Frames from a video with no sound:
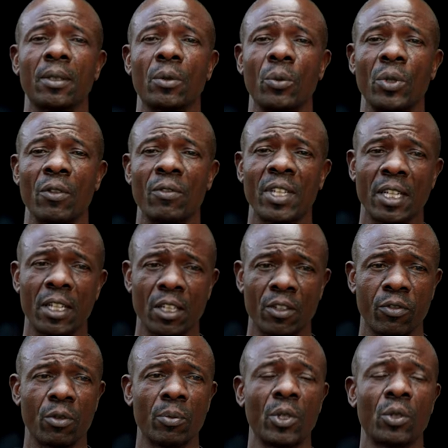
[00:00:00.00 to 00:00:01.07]
we are very
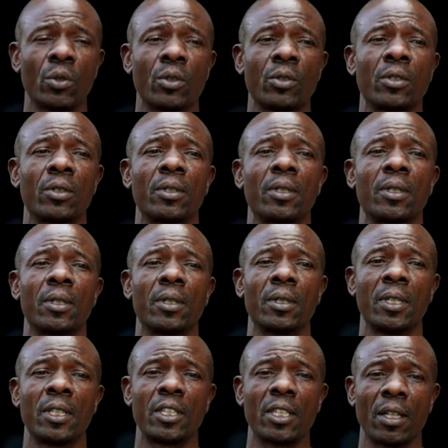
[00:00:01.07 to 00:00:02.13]
grateful because
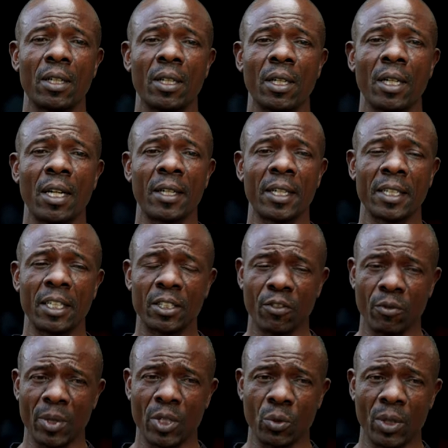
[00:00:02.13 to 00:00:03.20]
this is a great
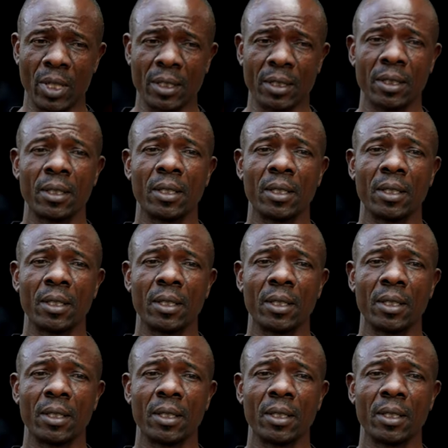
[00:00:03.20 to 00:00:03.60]
achievement to us.